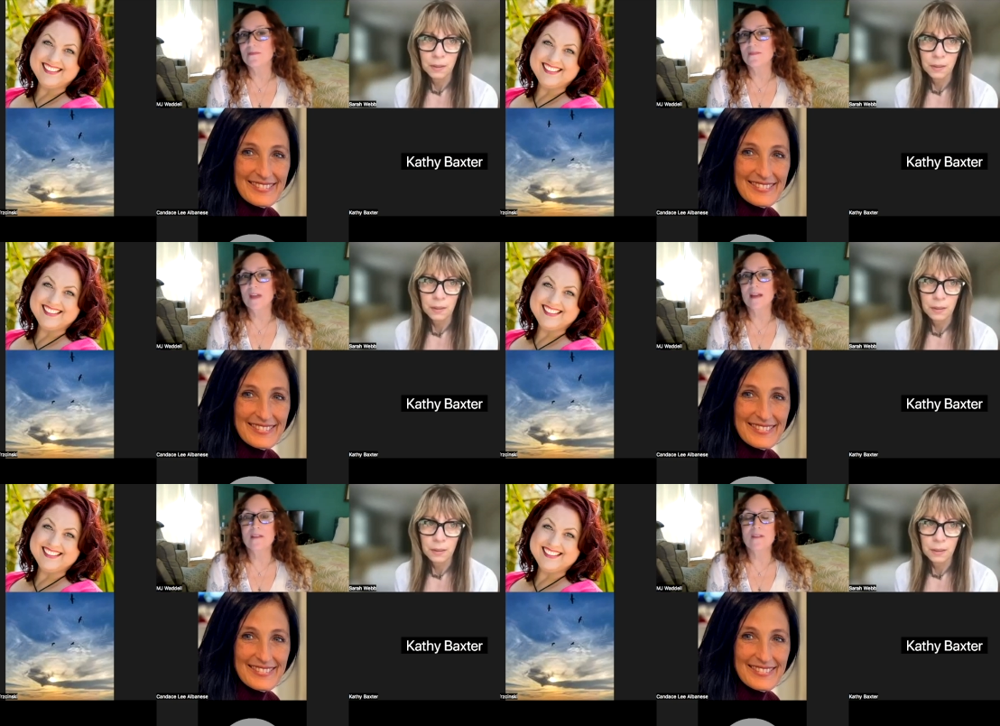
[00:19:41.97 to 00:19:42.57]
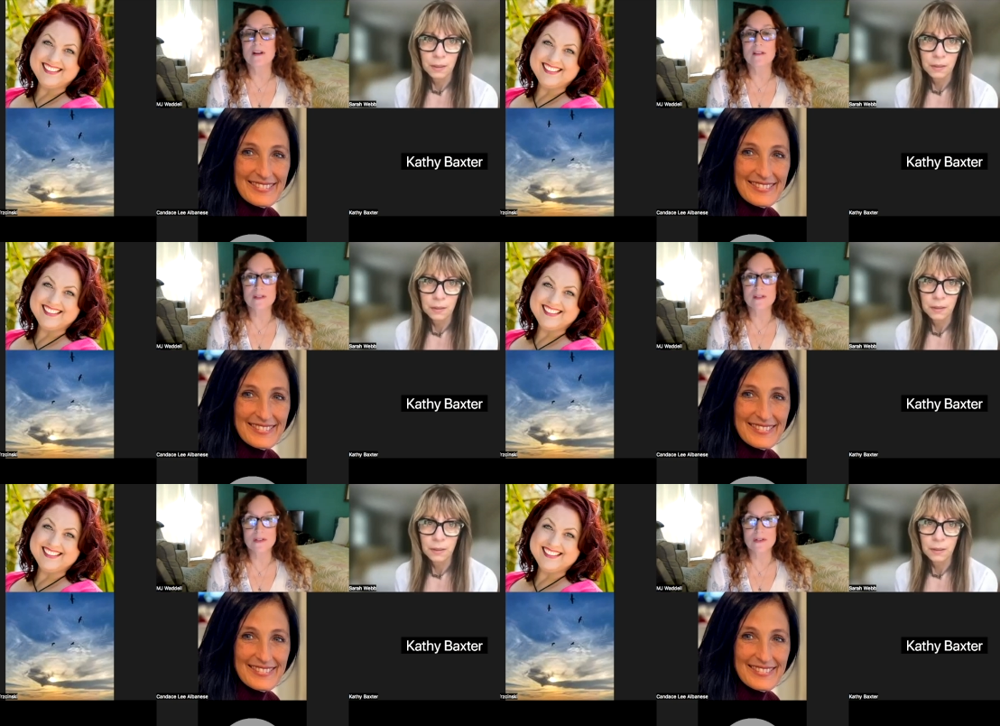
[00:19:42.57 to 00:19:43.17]
Speaker 1: any of our
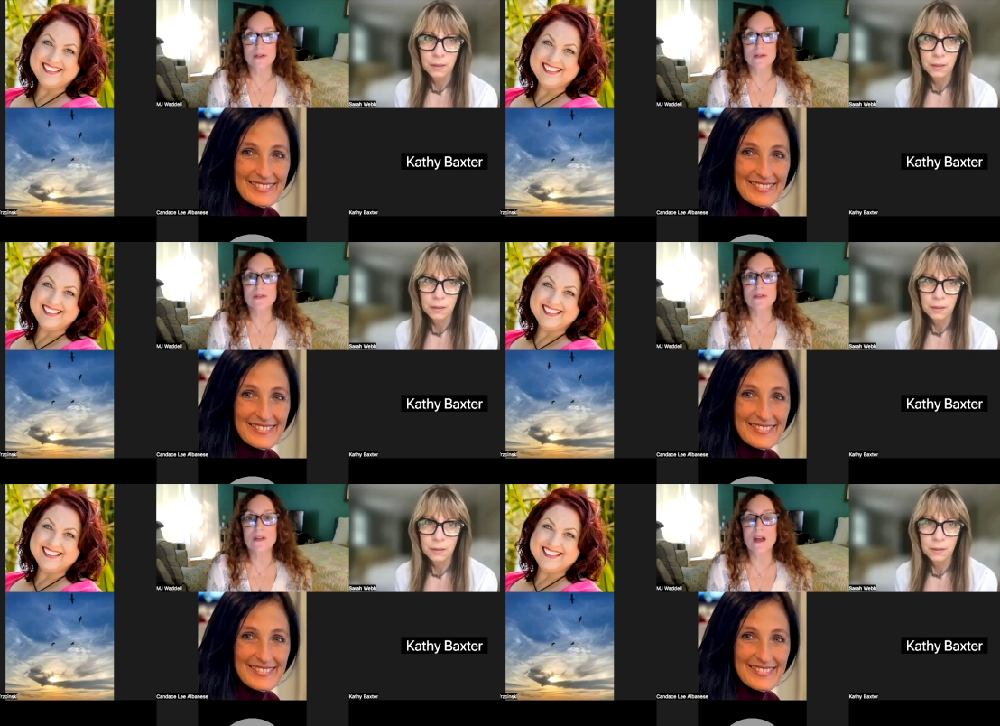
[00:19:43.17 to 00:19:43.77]
listeners